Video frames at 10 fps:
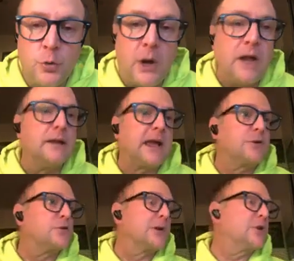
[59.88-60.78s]
Do
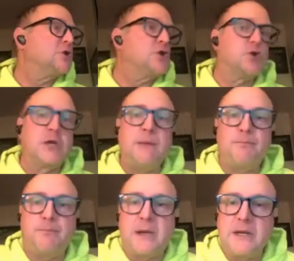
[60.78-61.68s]
Electric
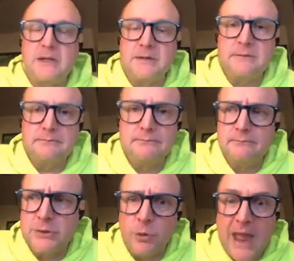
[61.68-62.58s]
Sheep,
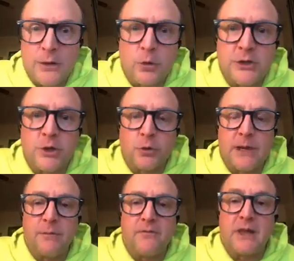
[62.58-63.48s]
Do
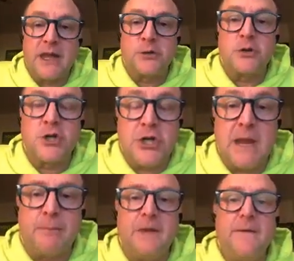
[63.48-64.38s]
Androids Dream of
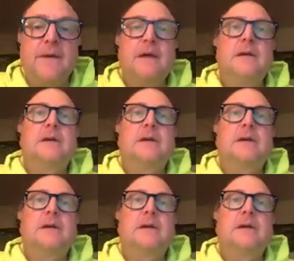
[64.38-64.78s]
Electric Sheep?